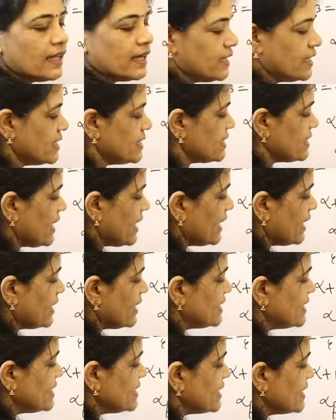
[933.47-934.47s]
that is
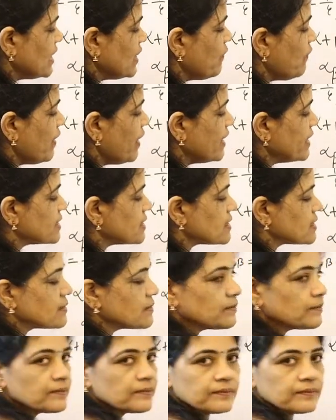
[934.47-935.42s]
negative x.